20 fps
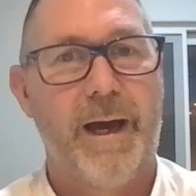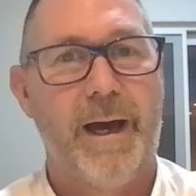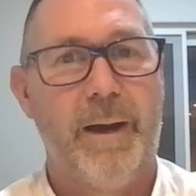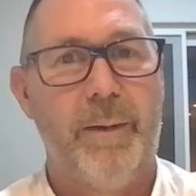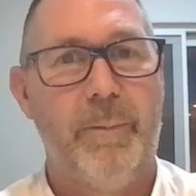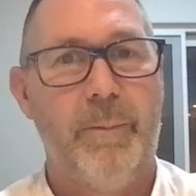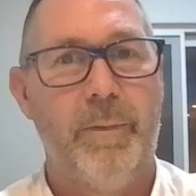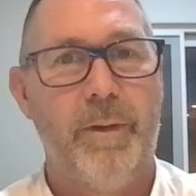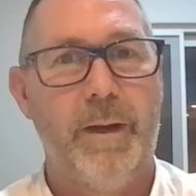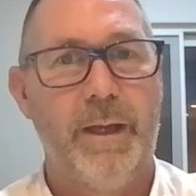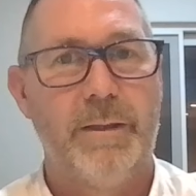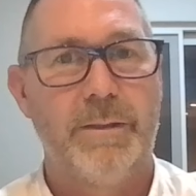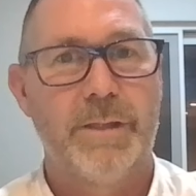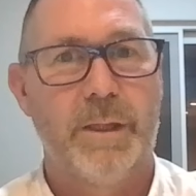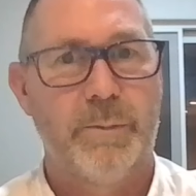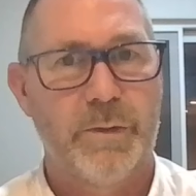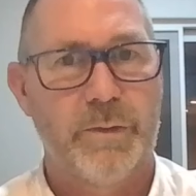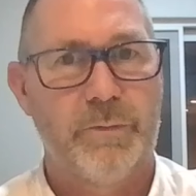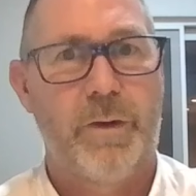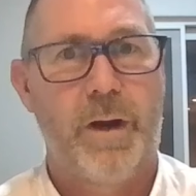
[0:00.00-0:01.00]
um,
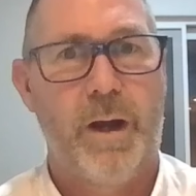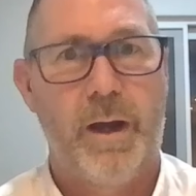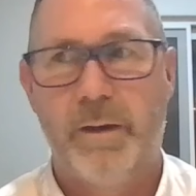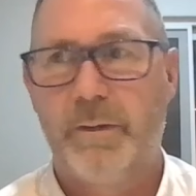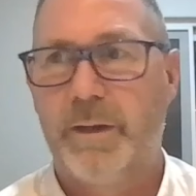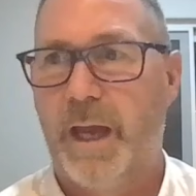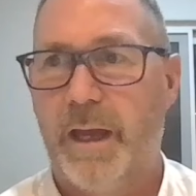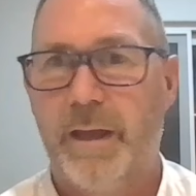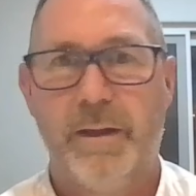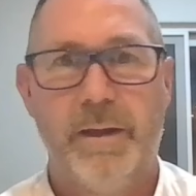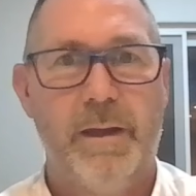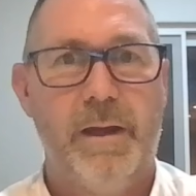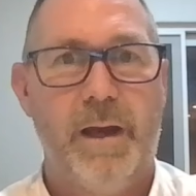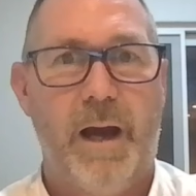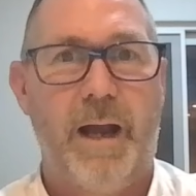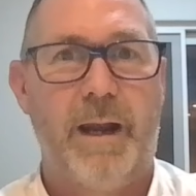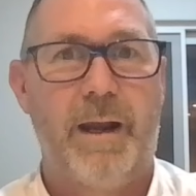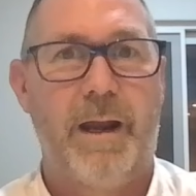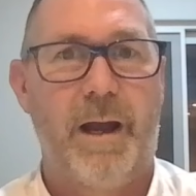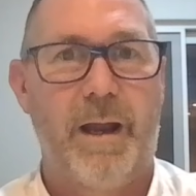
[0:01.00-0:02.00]
in terms of right. Okay,
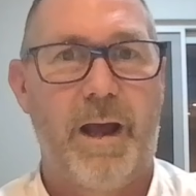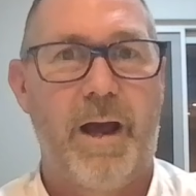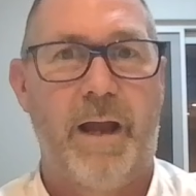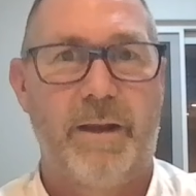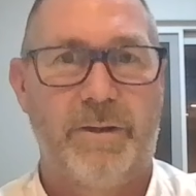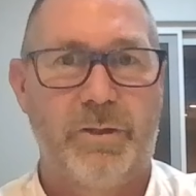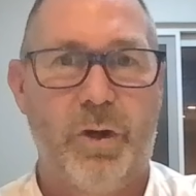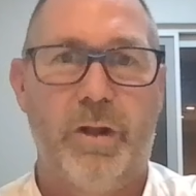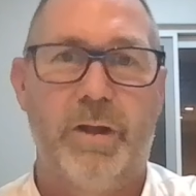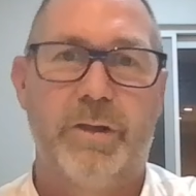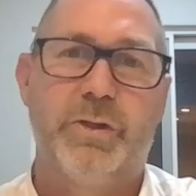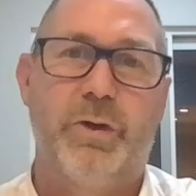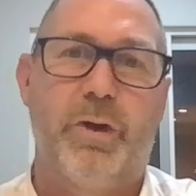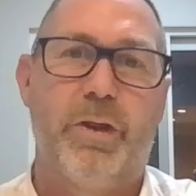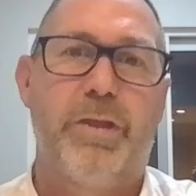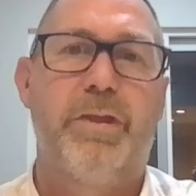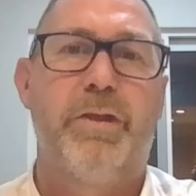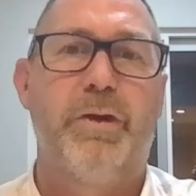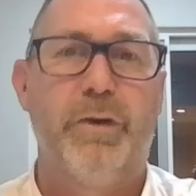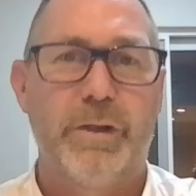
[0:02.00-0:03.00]
I I've got a
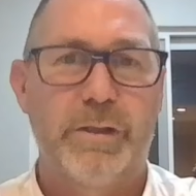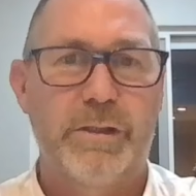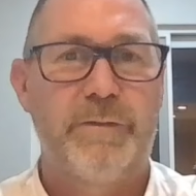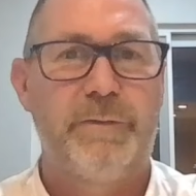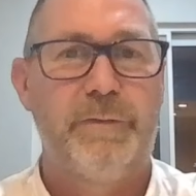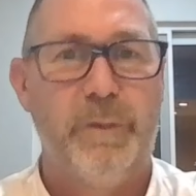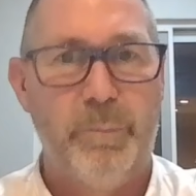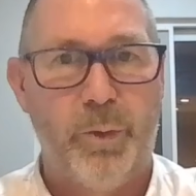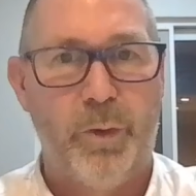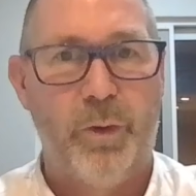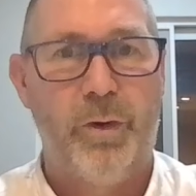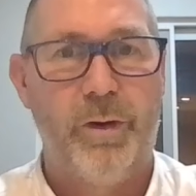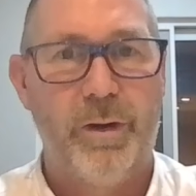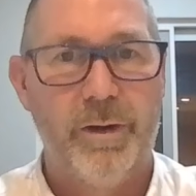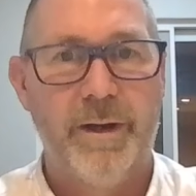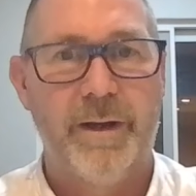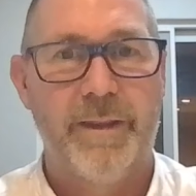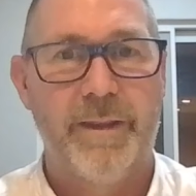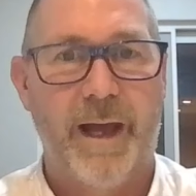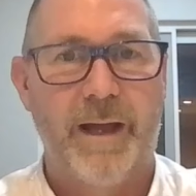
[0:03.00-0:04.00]
sort of thirst for
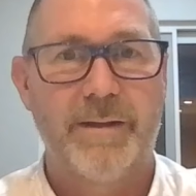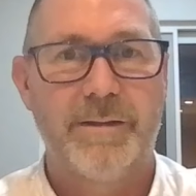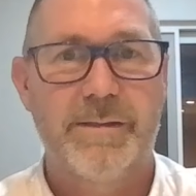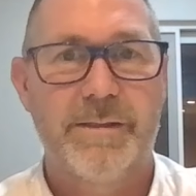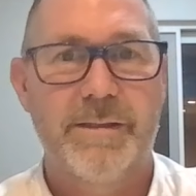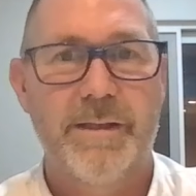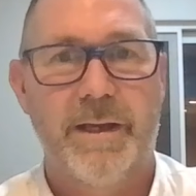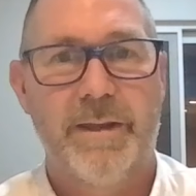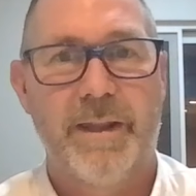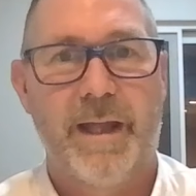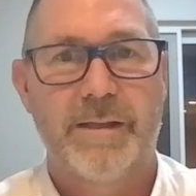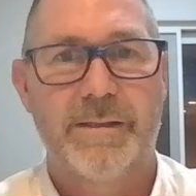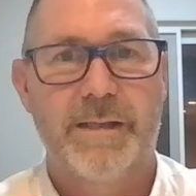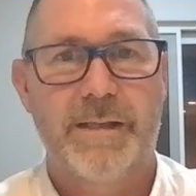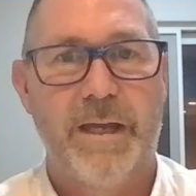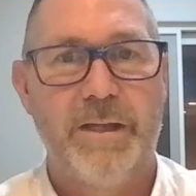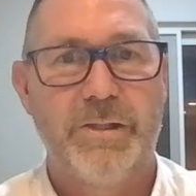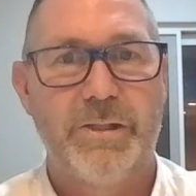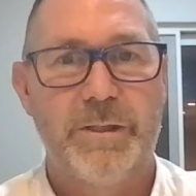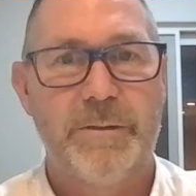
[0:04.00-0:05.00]
more at that at
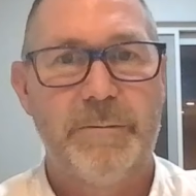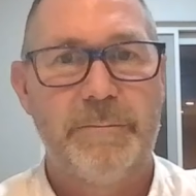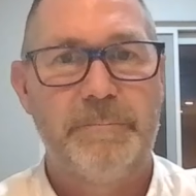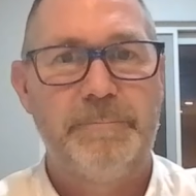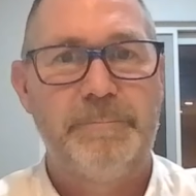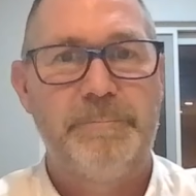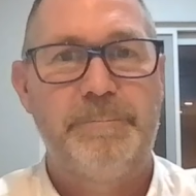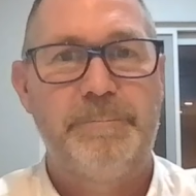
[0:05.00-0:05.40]
that stage.